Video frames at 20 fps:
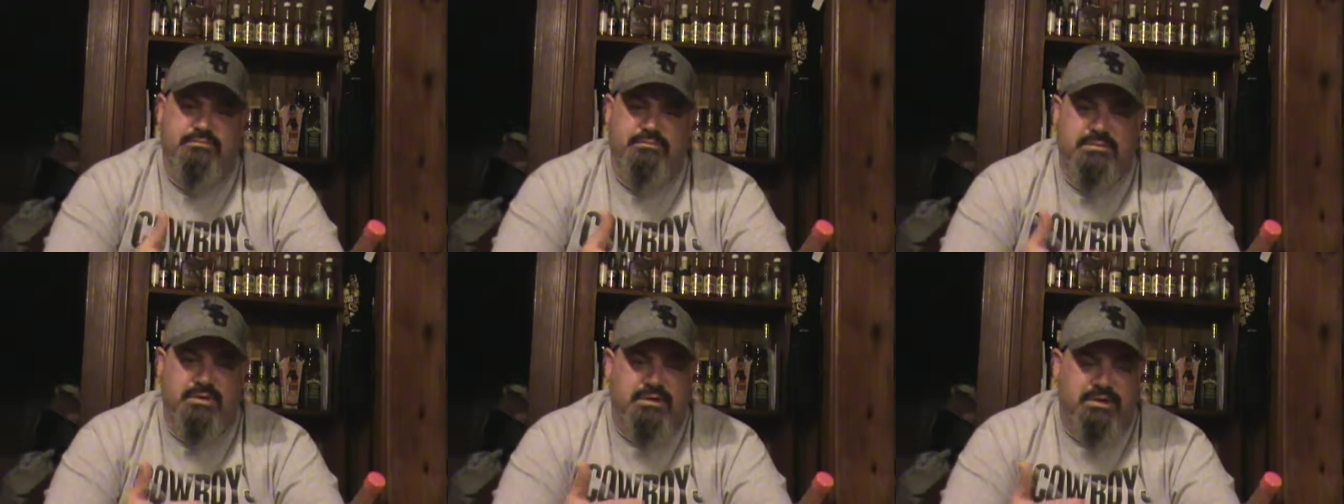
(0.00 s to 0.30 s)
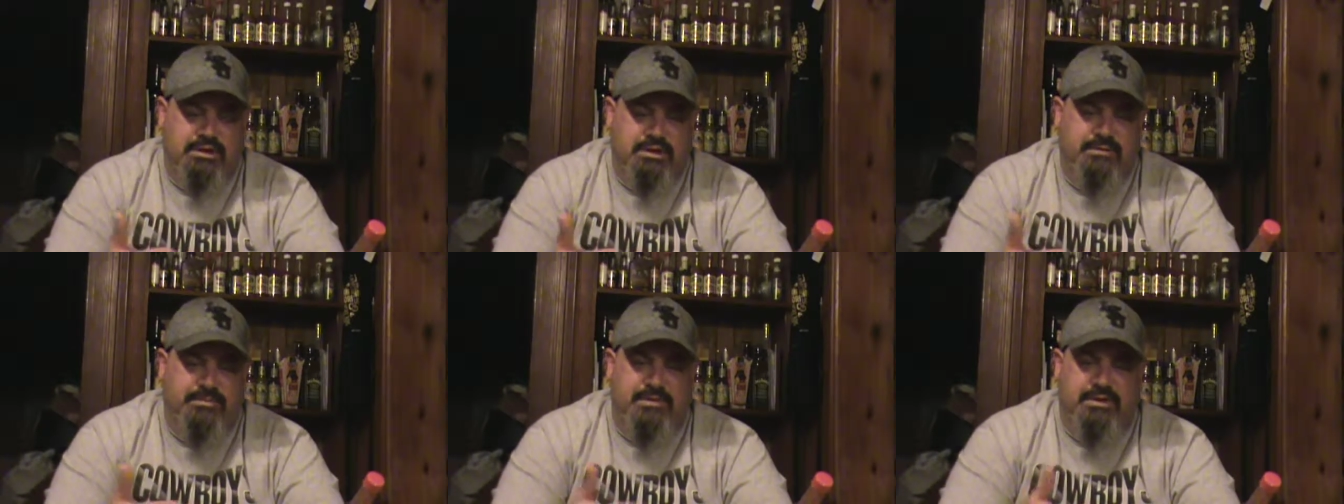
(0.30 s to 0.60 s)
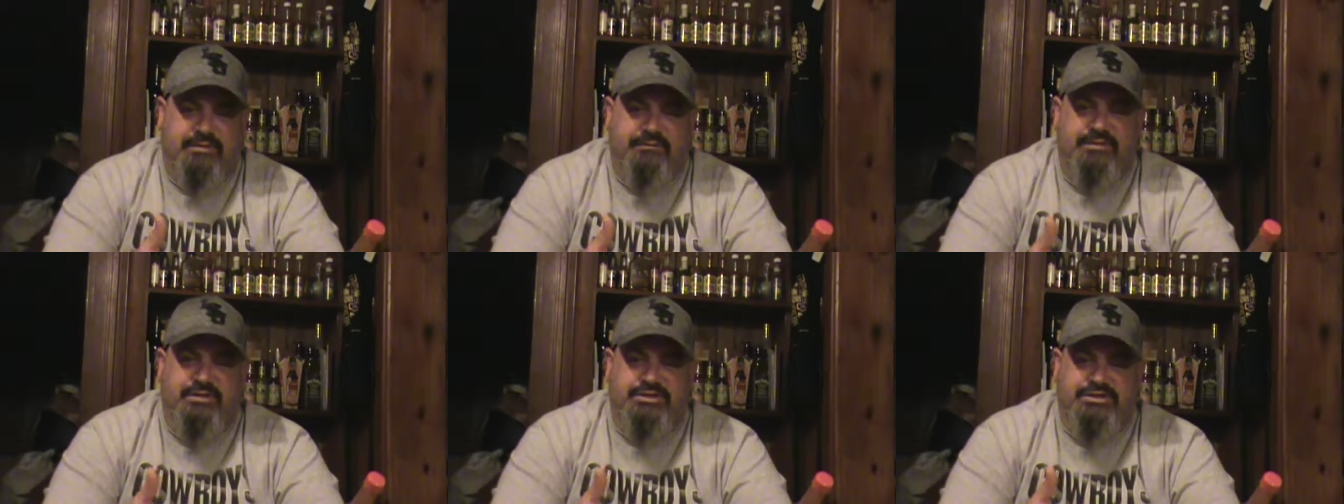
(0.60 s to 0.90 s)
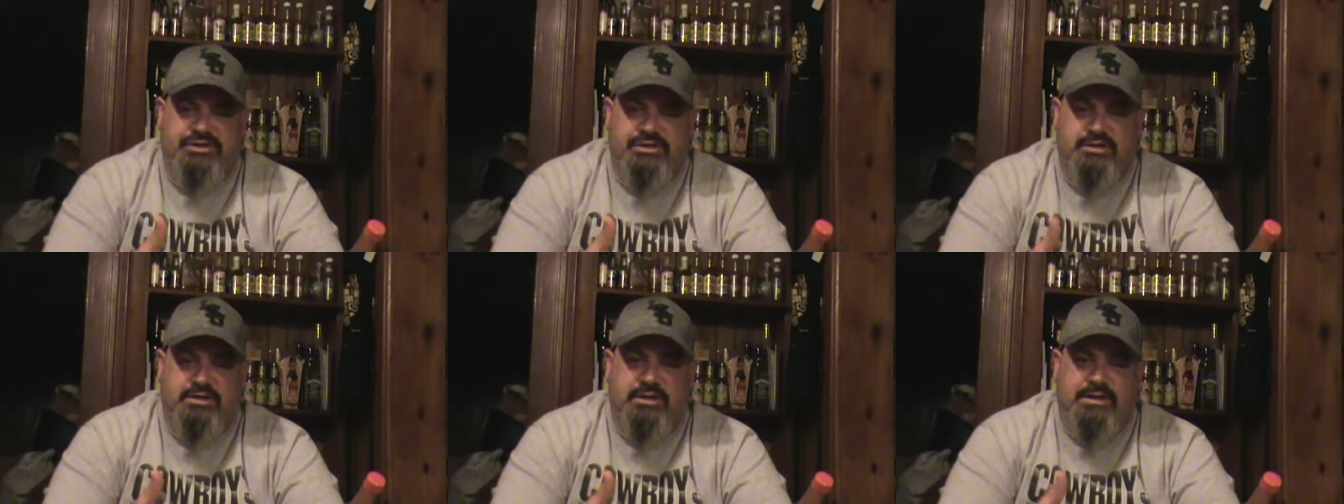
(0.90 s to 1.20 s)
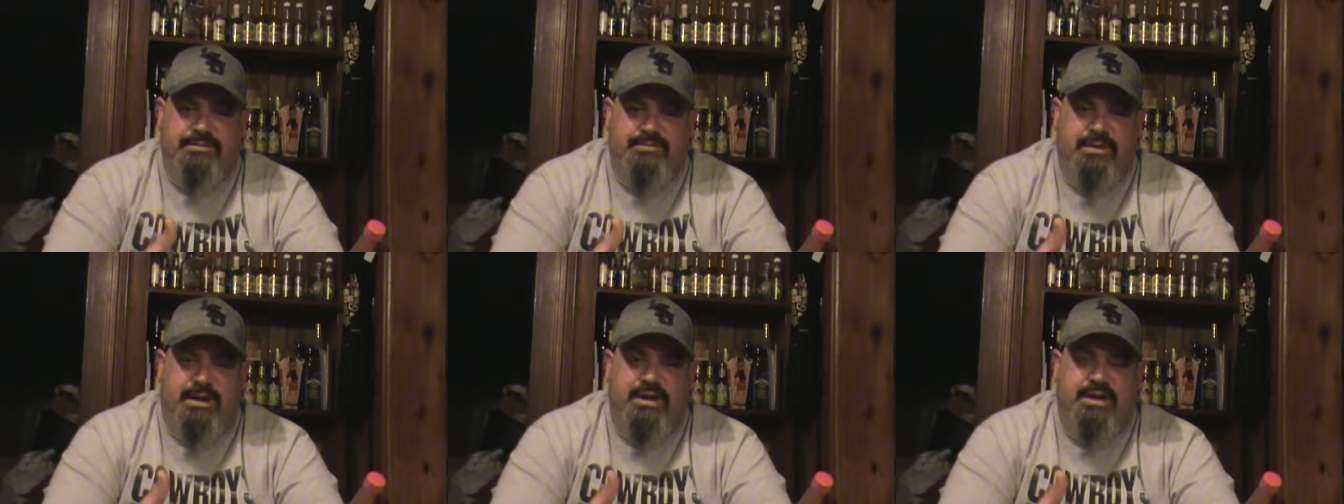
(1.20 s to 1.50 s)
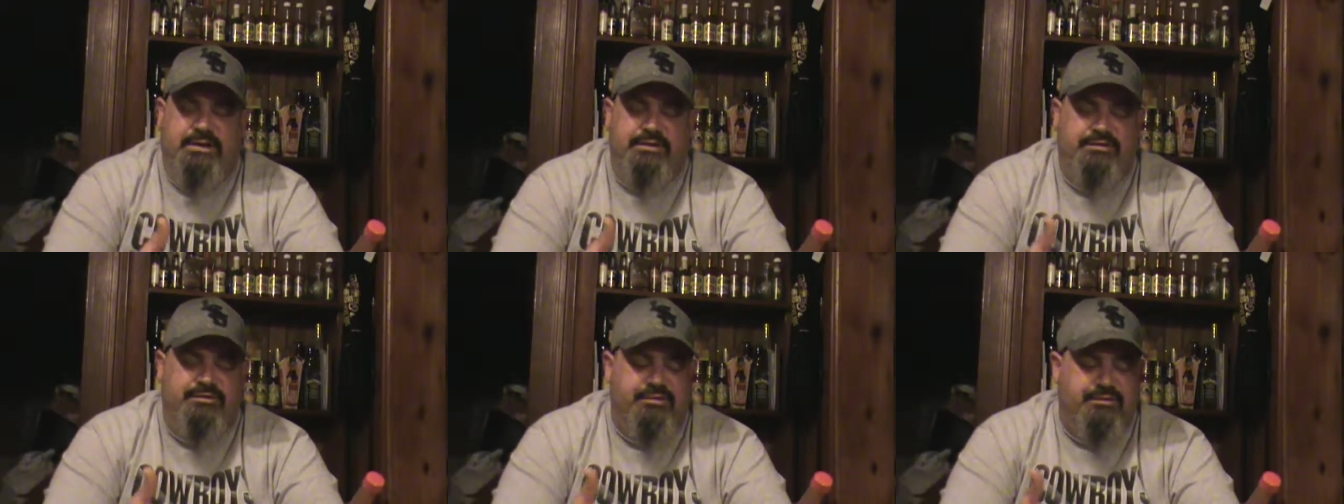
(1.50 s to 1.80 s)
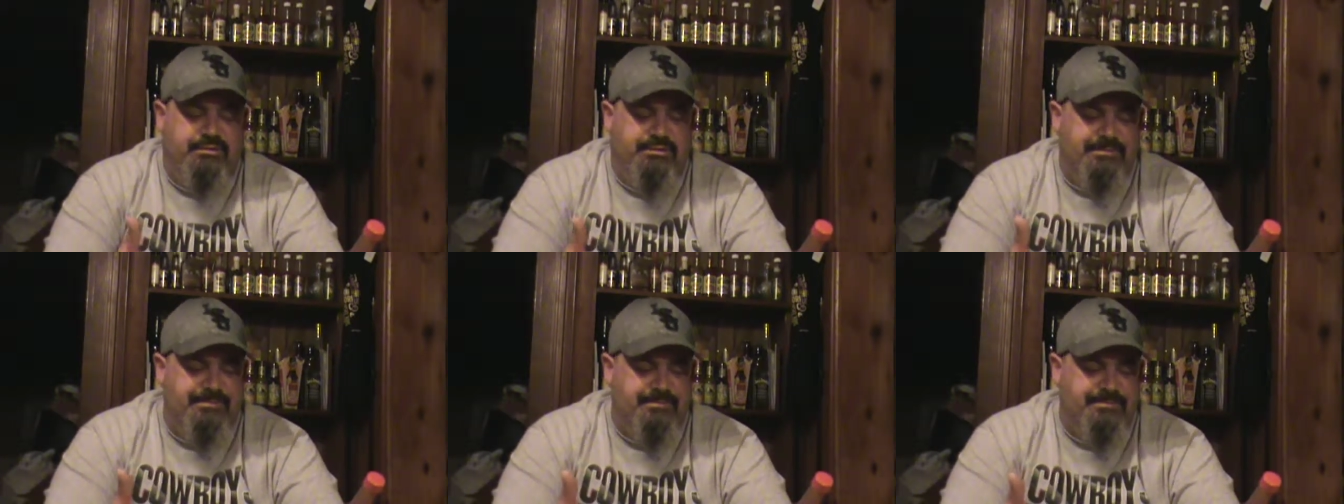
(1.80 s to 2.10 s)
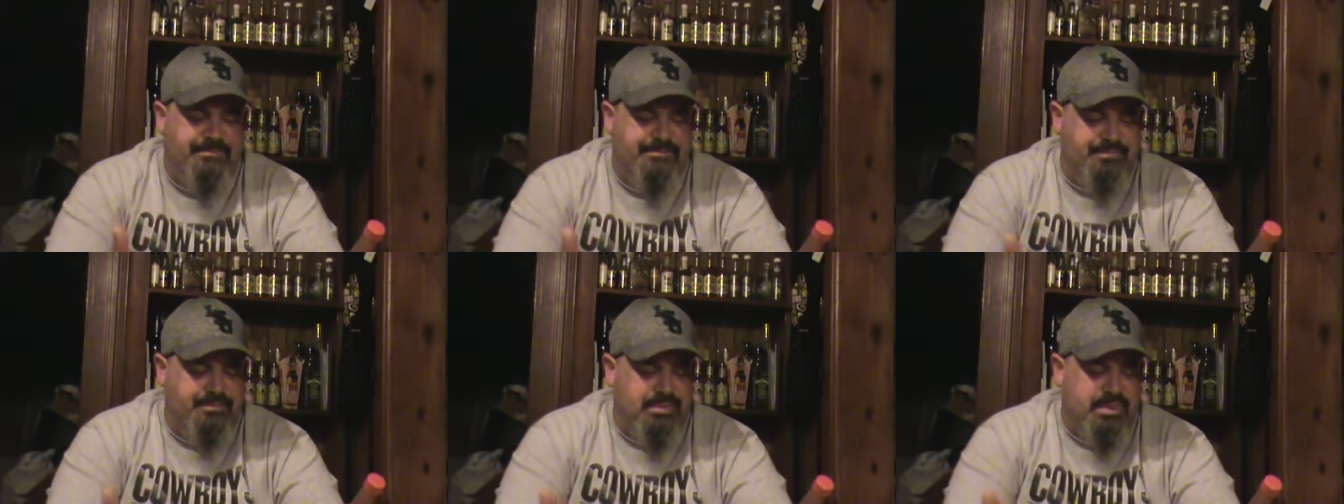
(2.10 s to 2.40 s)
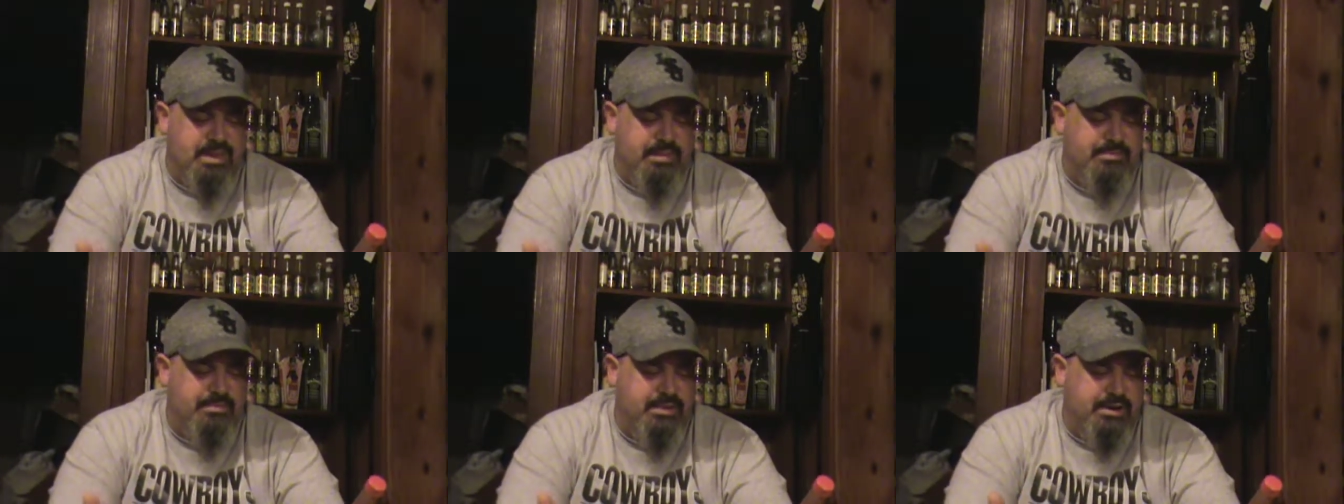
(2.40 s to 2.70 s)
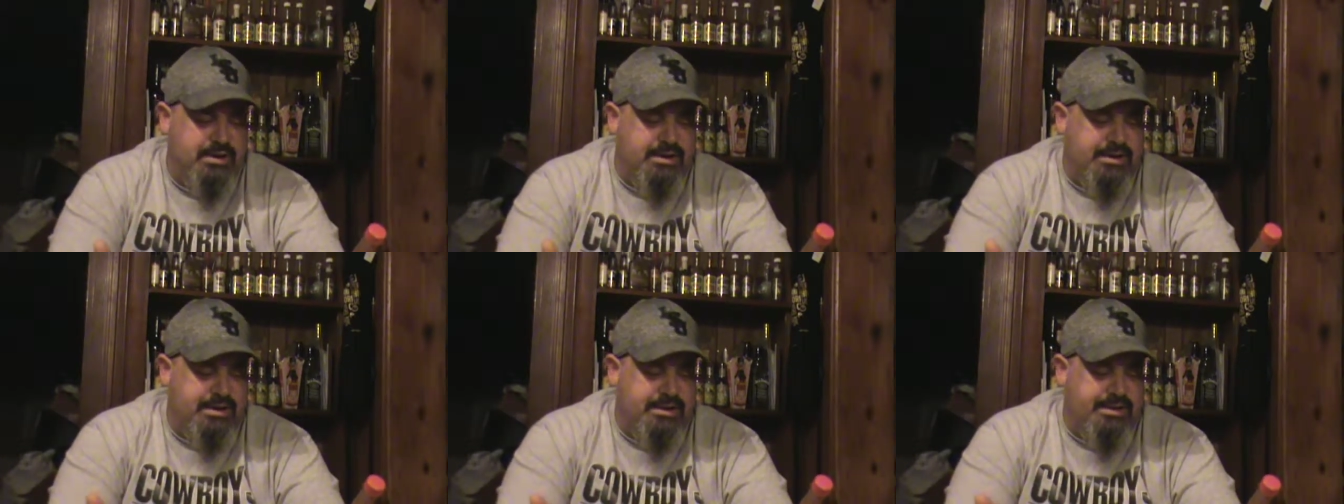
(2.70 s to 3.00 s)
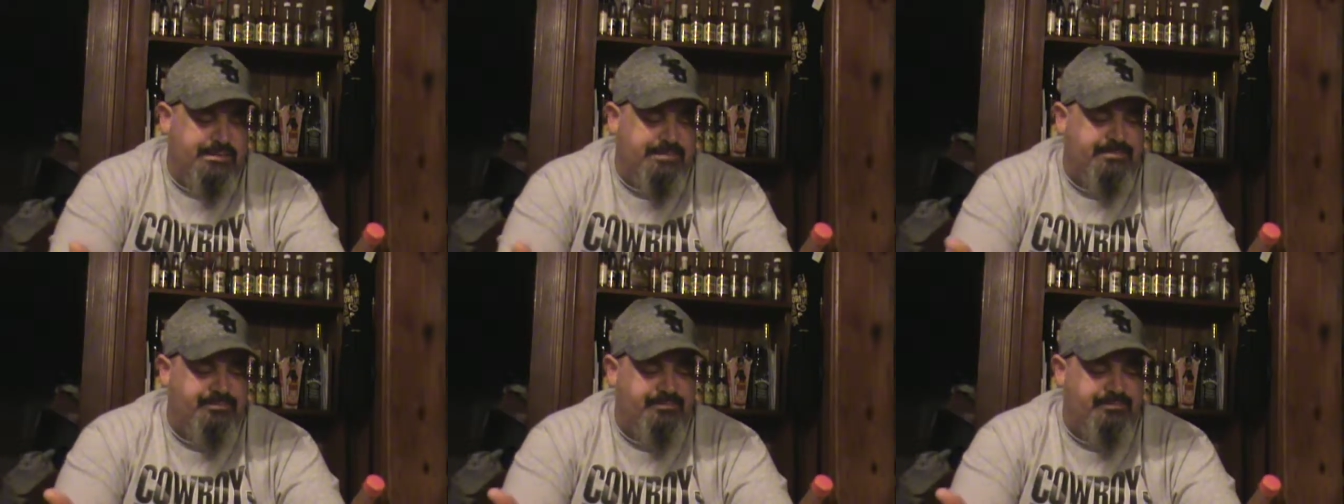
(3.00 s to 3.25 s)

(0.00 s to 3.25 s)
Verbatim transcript: a little bit of a chili bite to it. But uh,